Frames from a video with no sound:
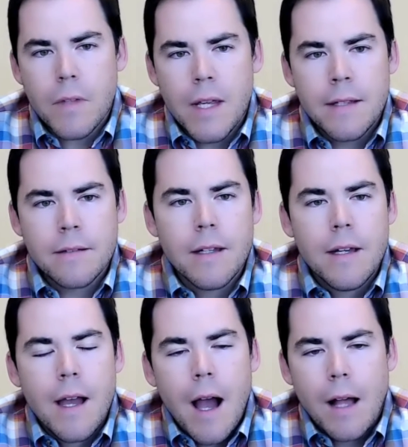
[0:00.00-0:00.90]
is
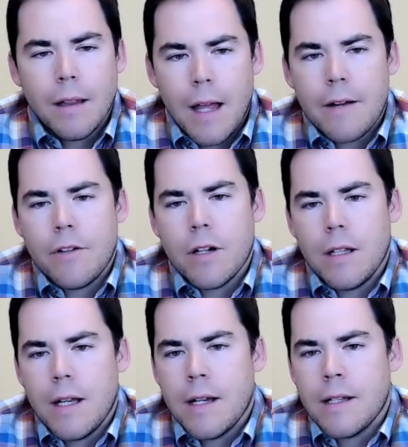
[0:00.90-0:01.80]
a lot of our
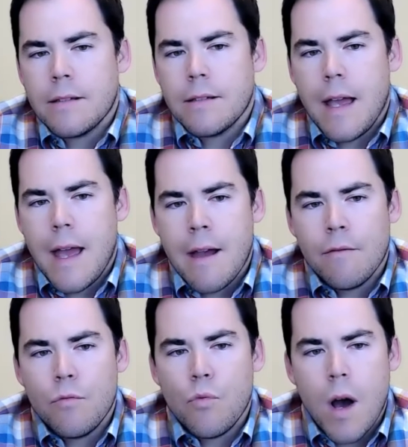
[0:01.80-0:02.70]
clients
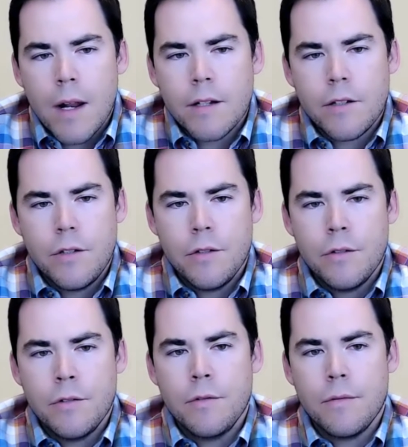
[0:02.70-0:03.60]
have wanted
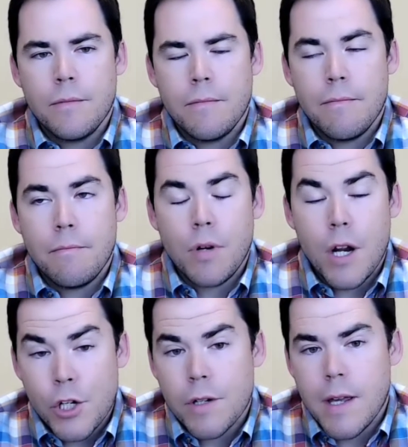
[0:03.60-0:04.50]
to
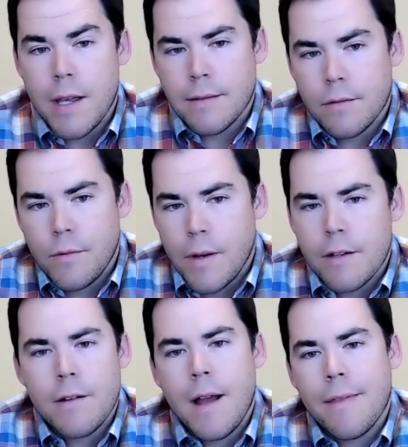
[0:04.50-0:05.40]
pressure test
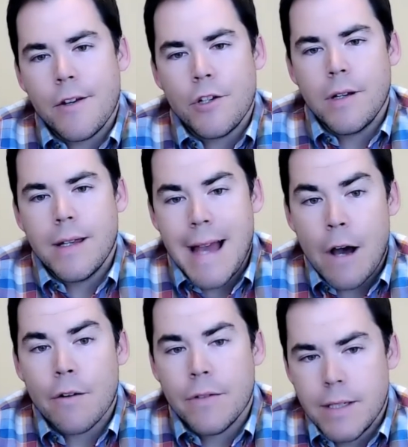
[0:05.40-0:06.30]
whether or not they should get
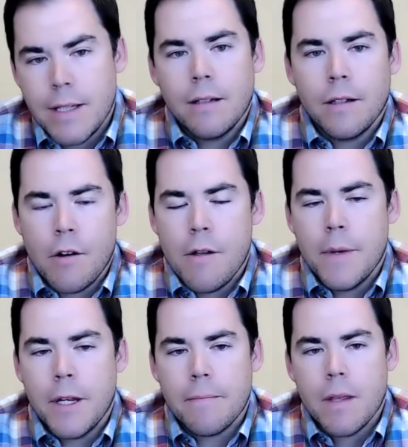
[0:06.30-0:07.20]
out of a Sela
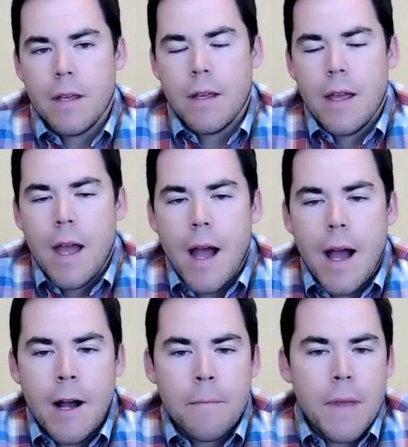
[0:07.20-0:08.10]
agreement.
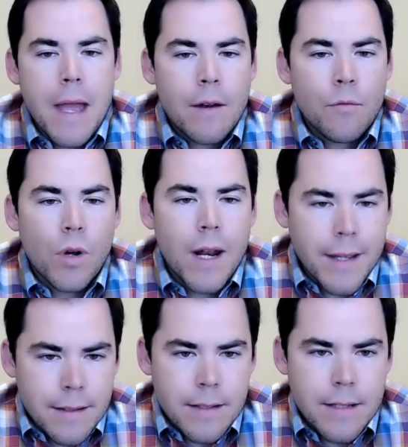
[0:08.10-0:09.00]
And what I
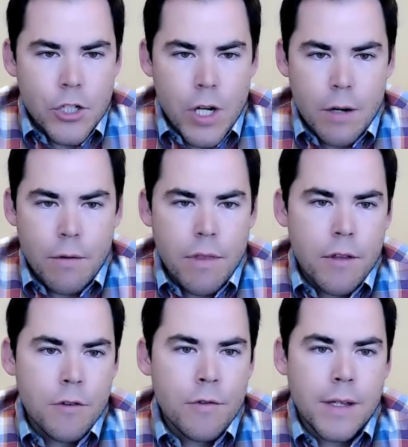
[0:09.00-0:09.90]
can share with
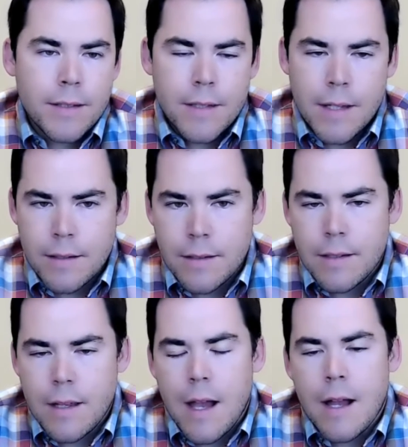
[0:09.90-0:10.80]
you is this.